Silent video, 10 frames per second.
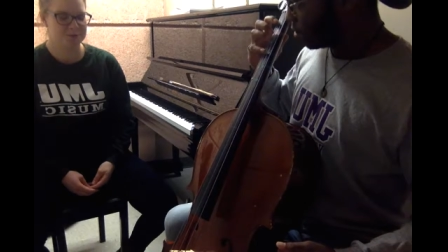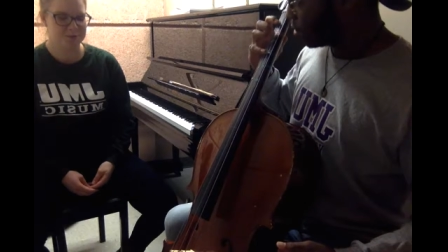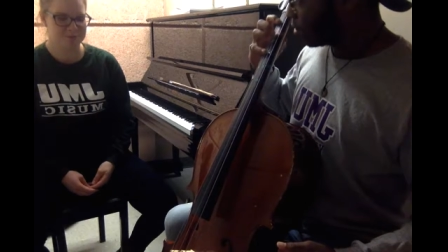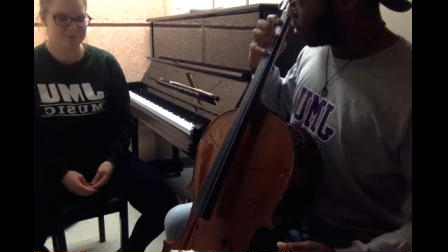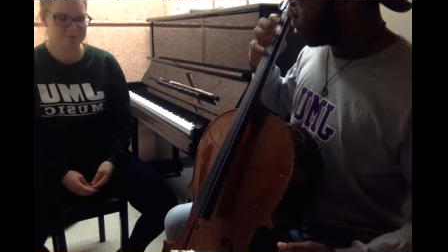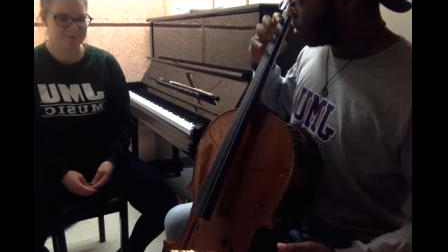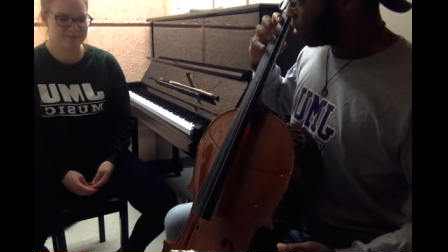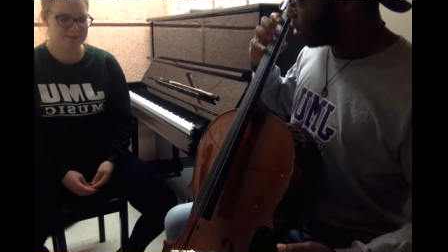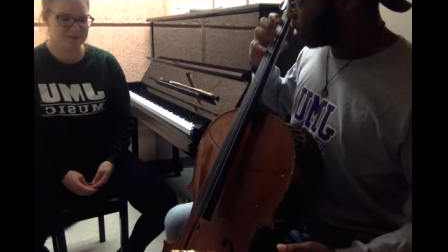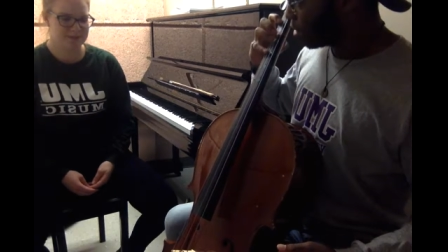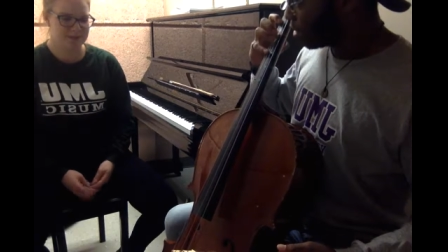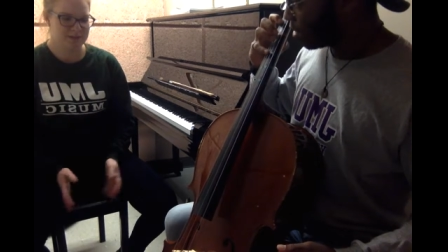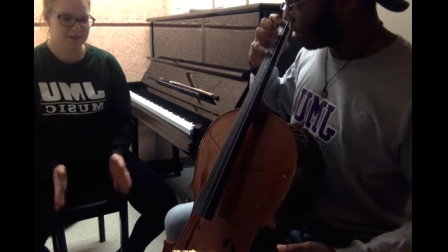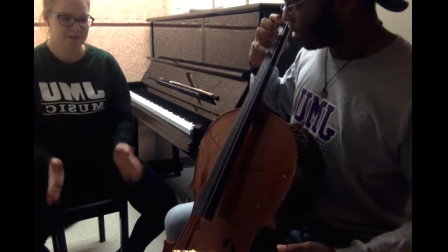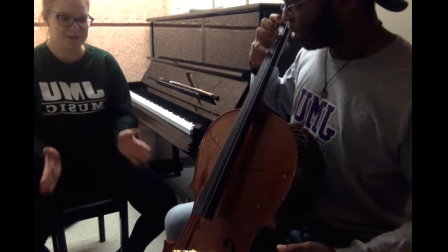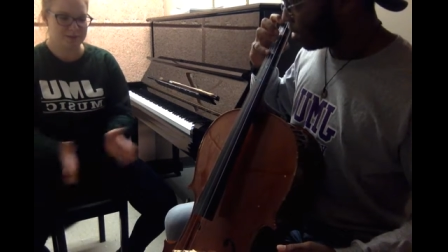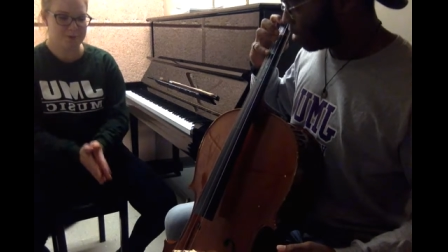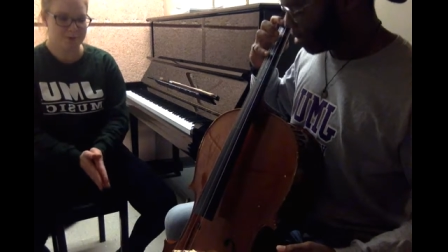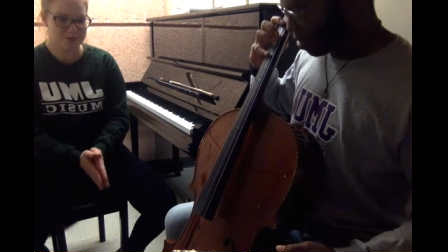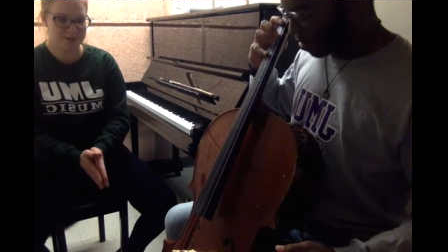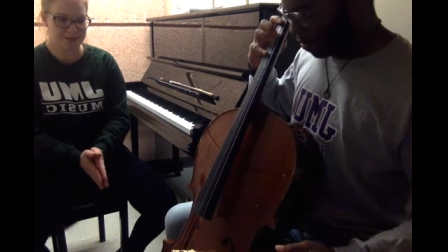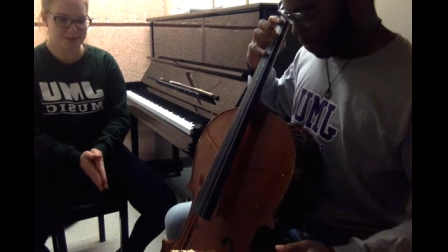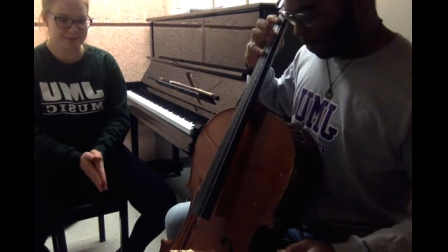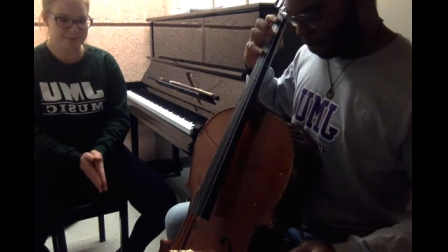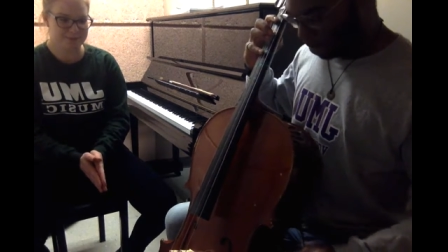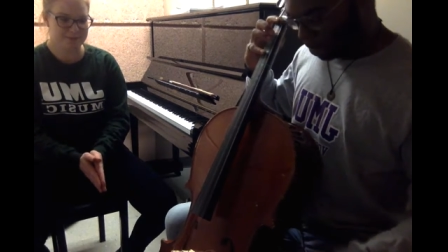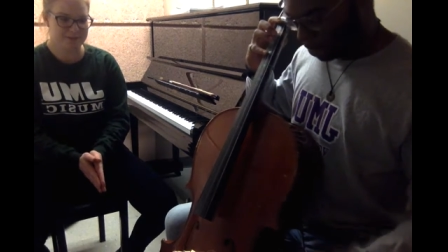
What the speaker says: Cool. So that's how you hold the cello.